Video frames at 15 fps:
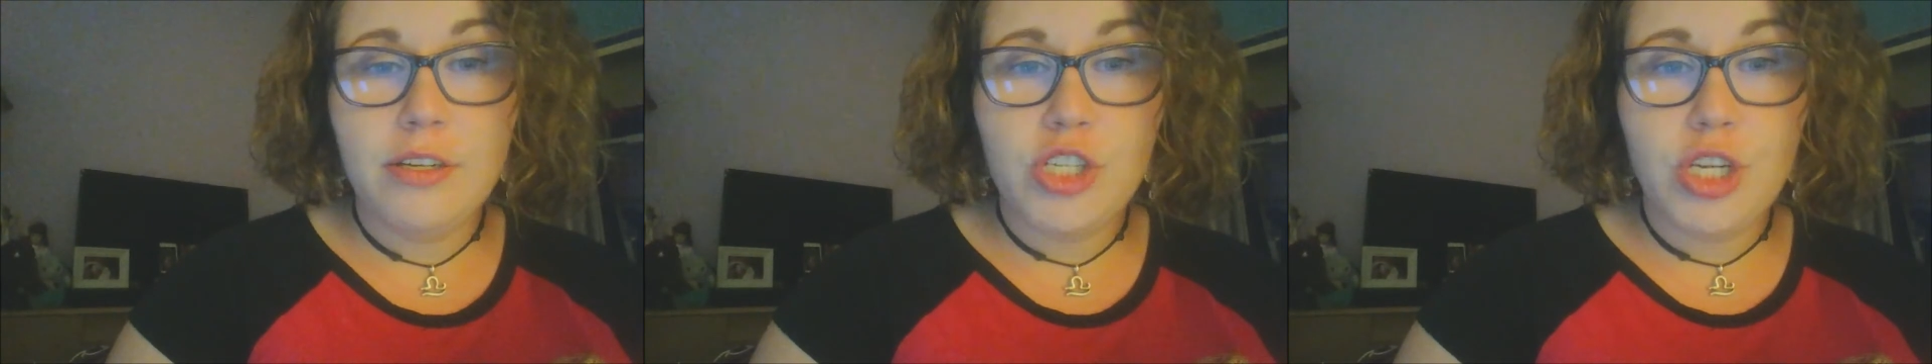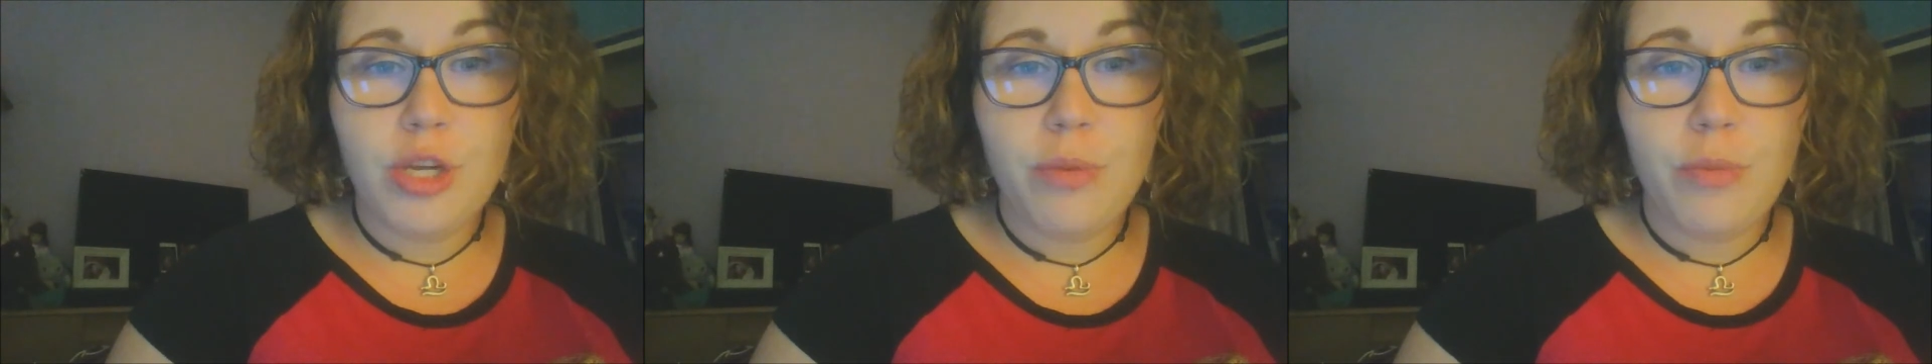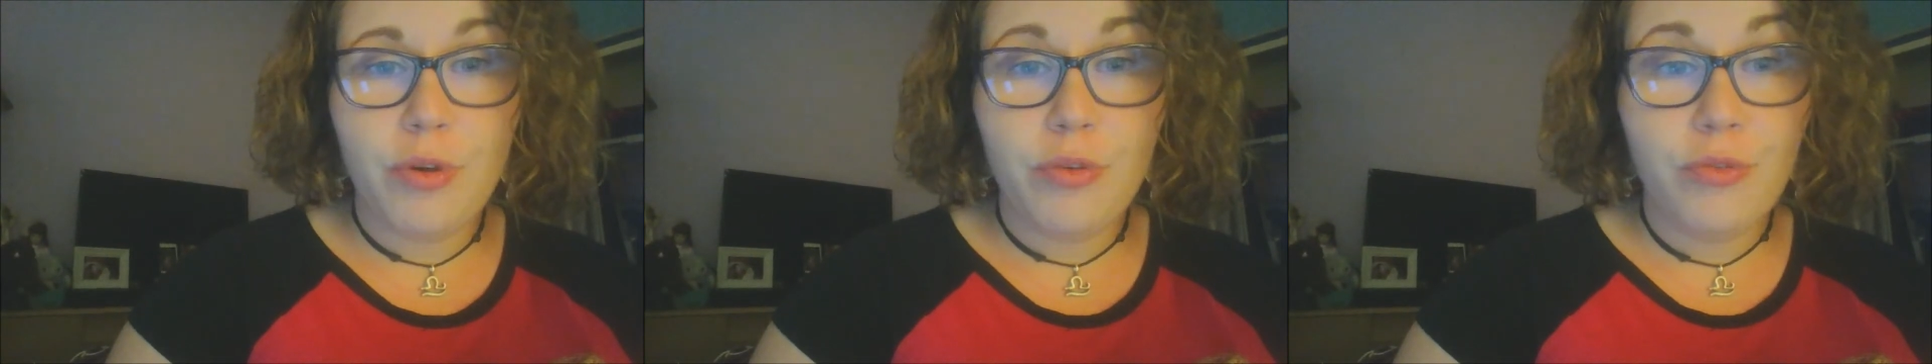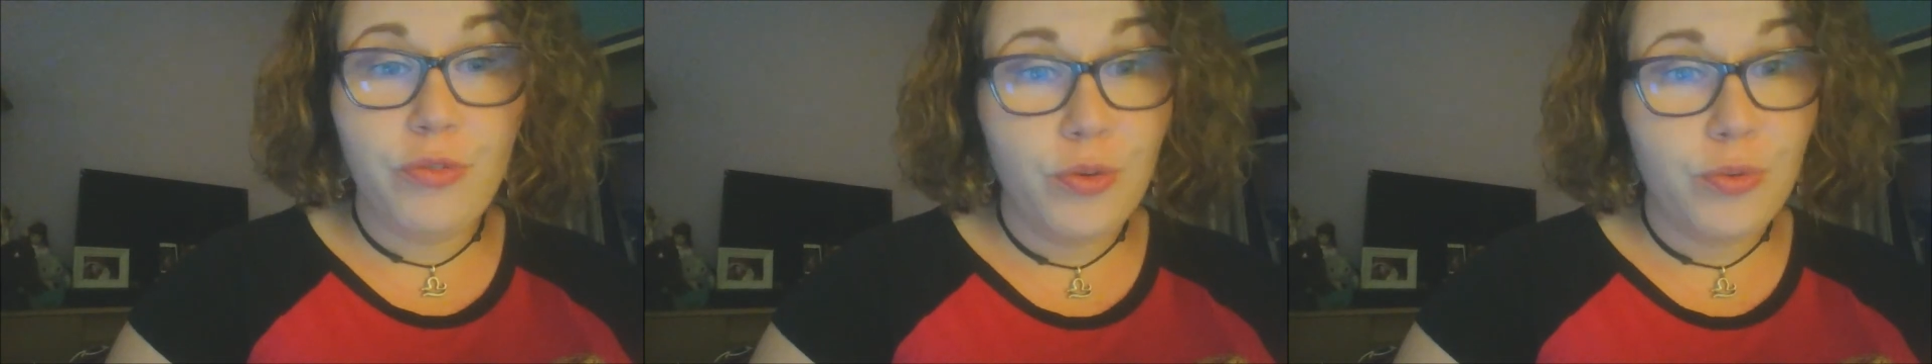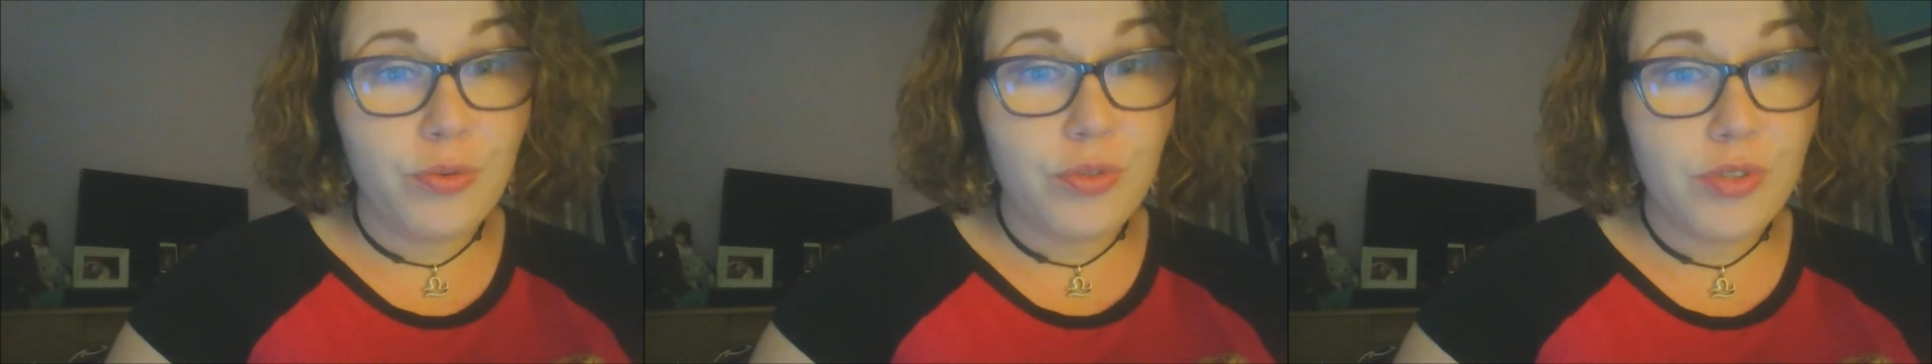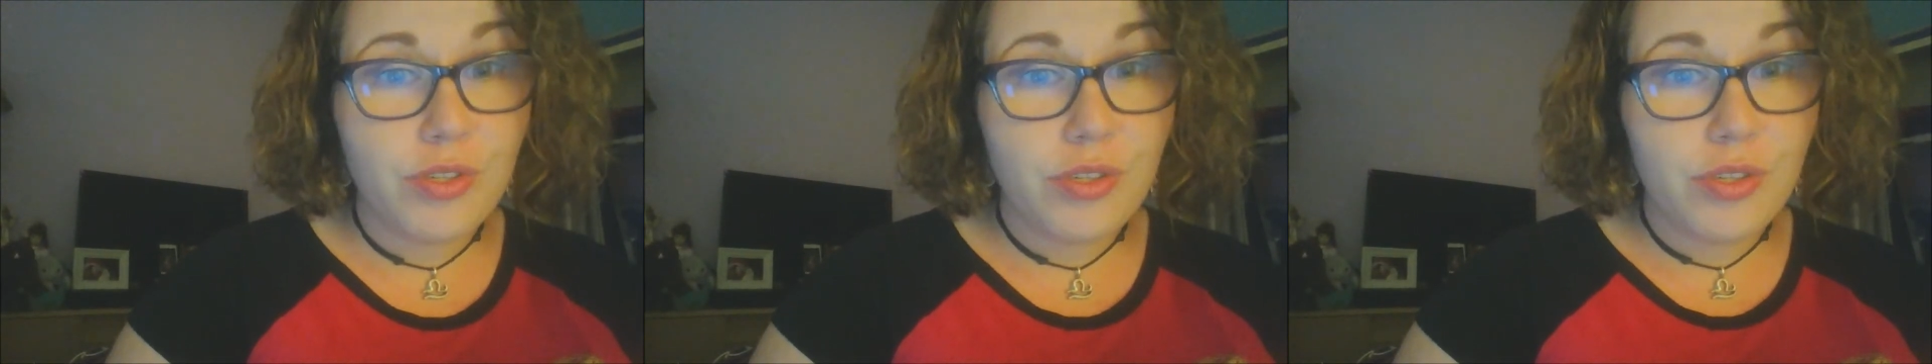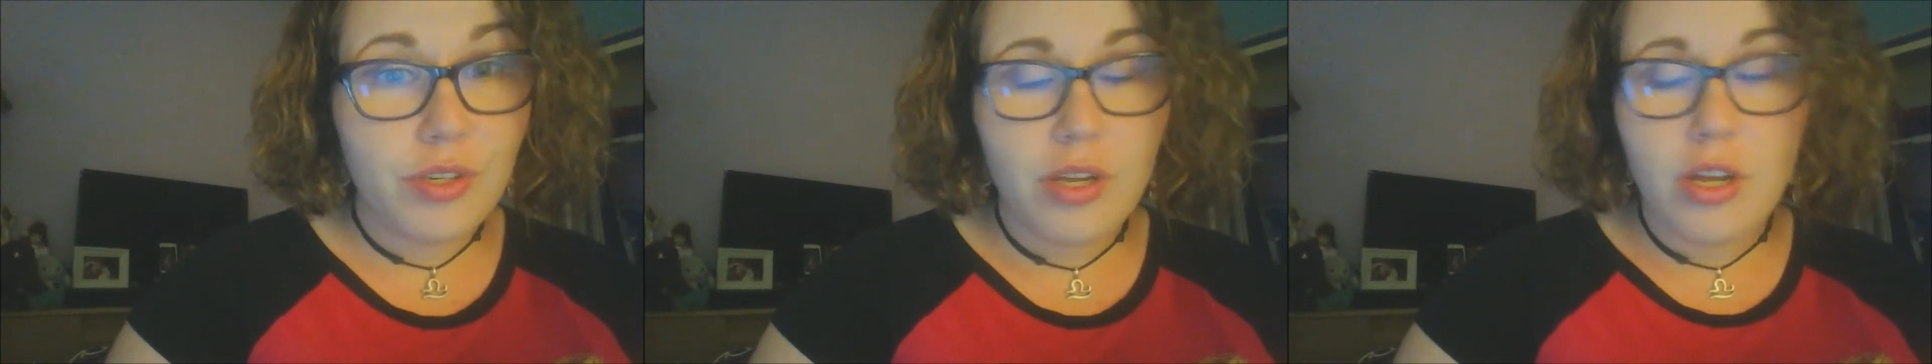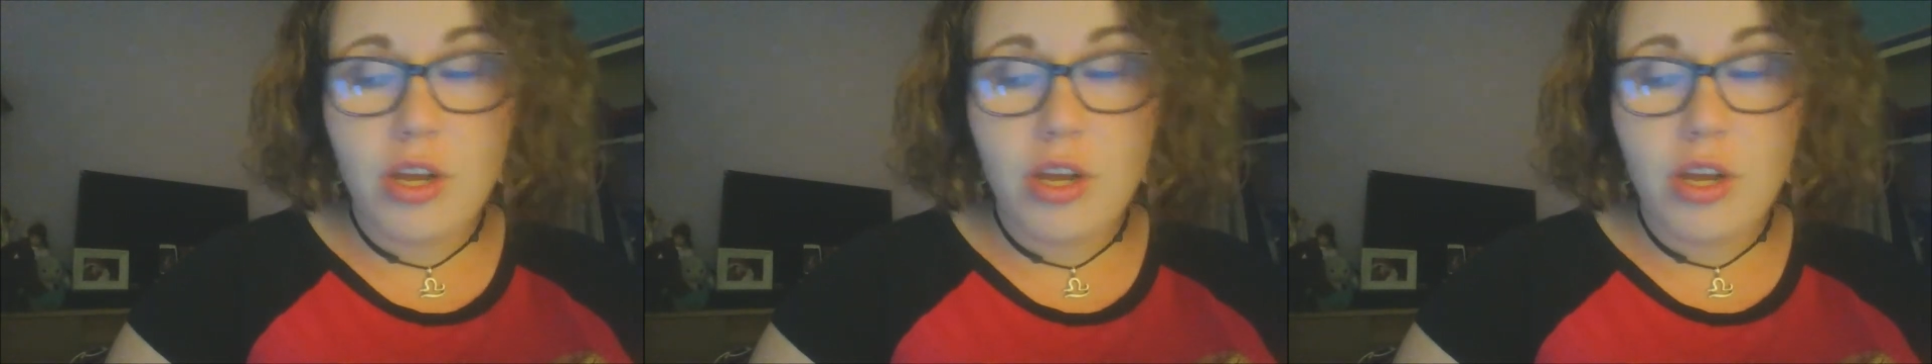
GMO foods.